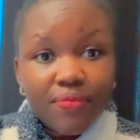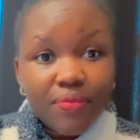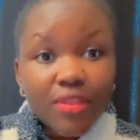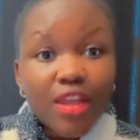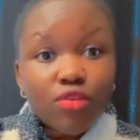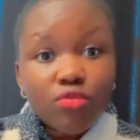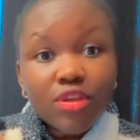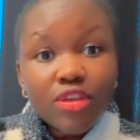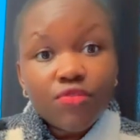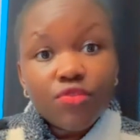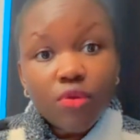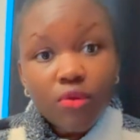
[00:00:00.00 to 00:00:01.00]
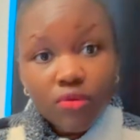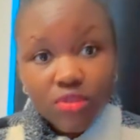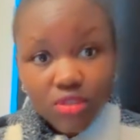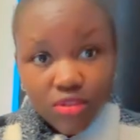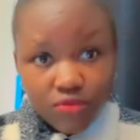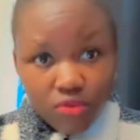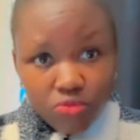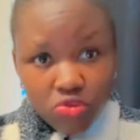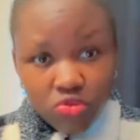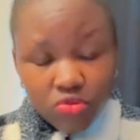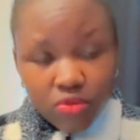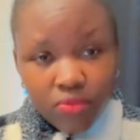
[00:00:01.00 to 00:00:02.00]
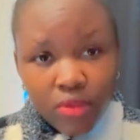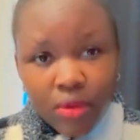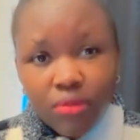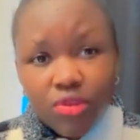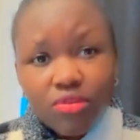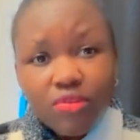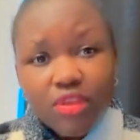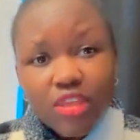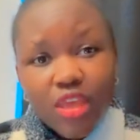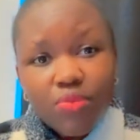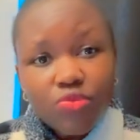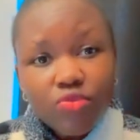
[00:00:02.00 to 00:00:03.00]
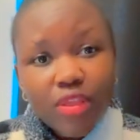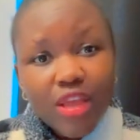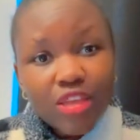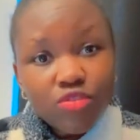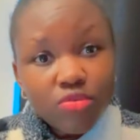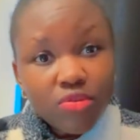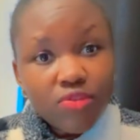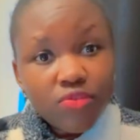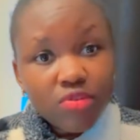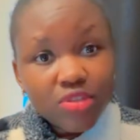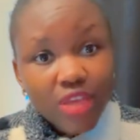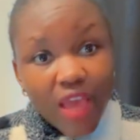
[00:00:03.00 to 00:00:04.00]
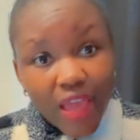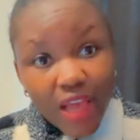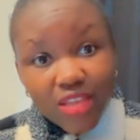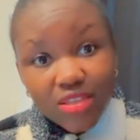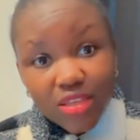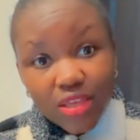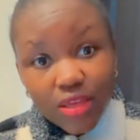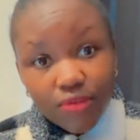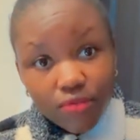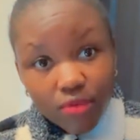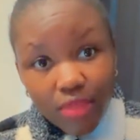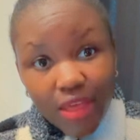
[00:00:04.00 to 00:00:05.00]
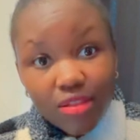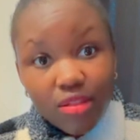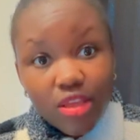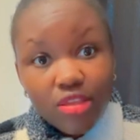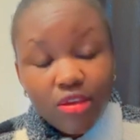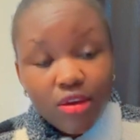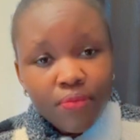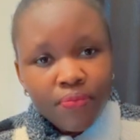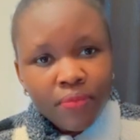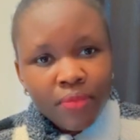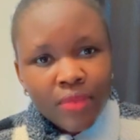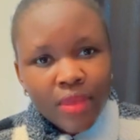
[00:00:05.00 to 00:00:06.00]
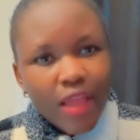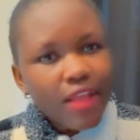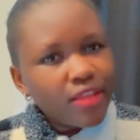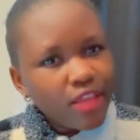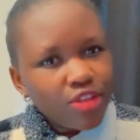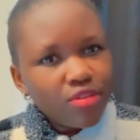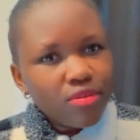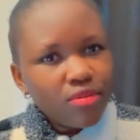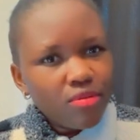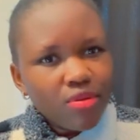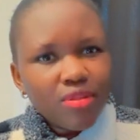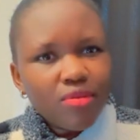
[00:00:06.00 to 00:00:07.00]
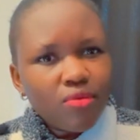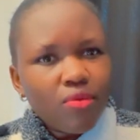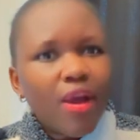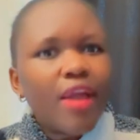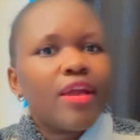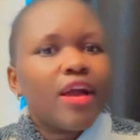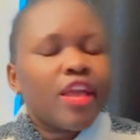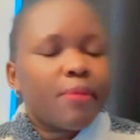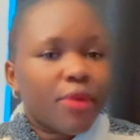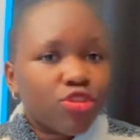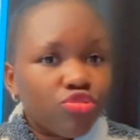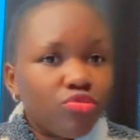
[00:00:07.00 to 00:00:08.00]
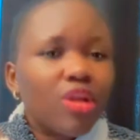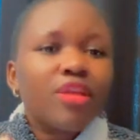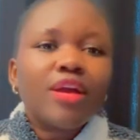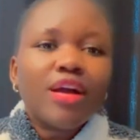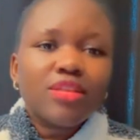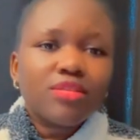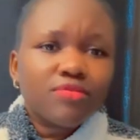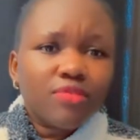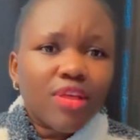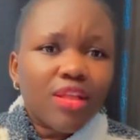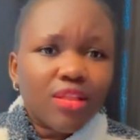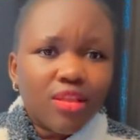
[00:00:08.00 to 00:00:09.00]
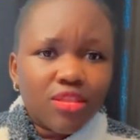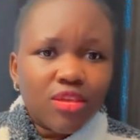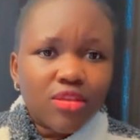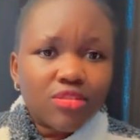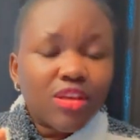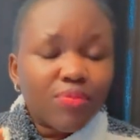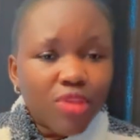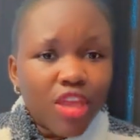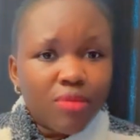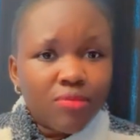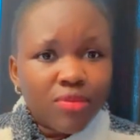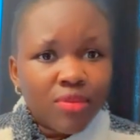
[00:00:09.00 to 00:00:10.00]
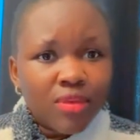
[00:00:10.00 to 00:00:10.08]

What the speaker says: that will give you all this information. Most of the times when I do reviews, I ask for that ledger. And I don't know why I particularly ask for that ledger. Sometimes